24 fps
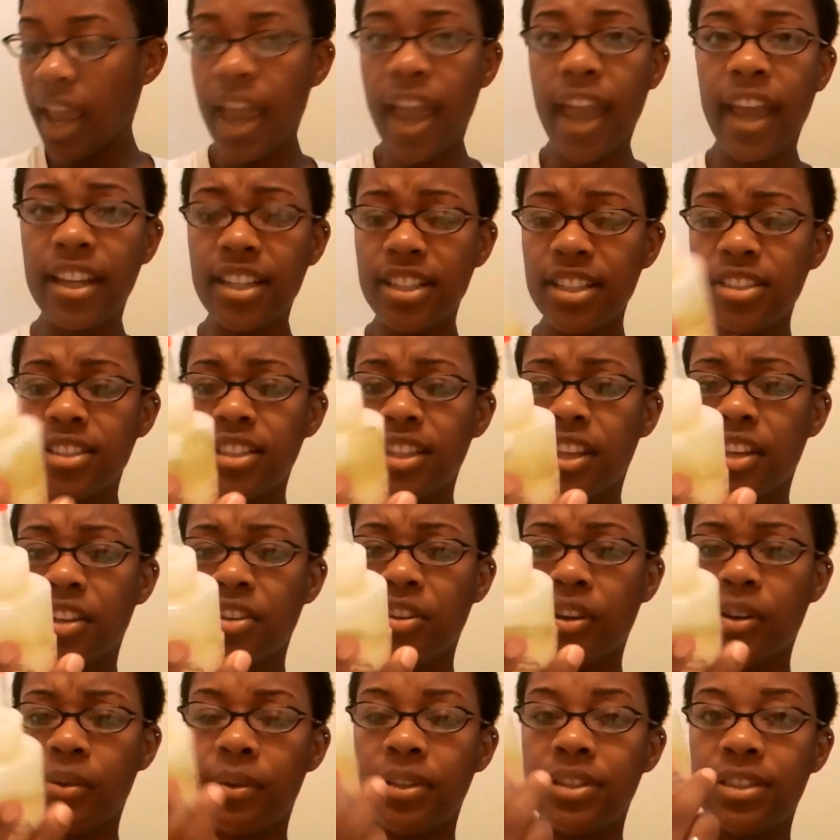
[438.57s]
And just to let you
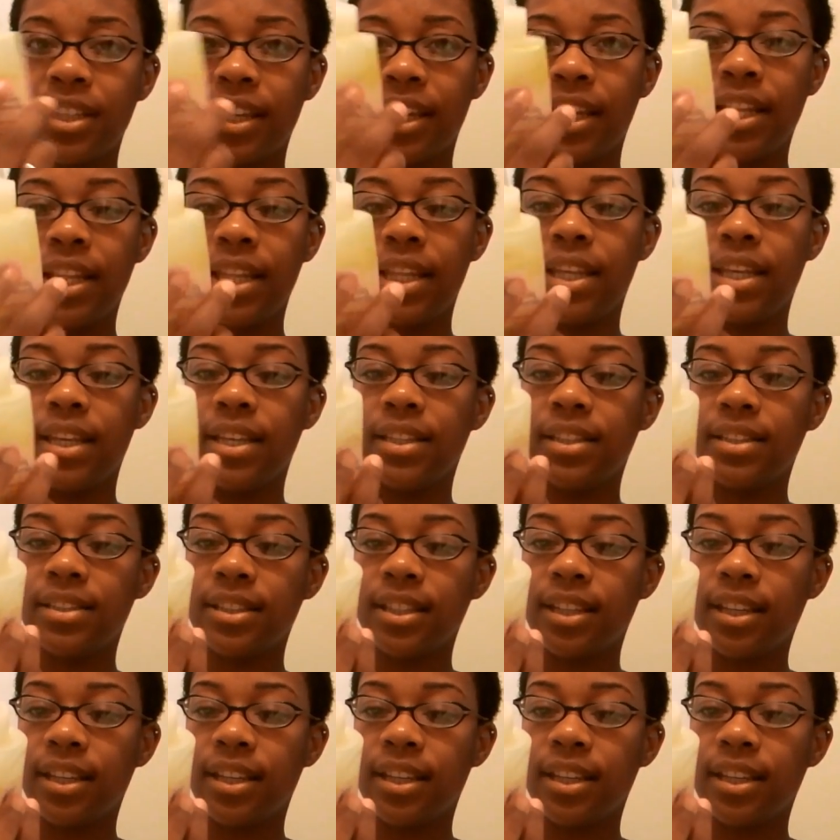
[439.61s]
know what's in this,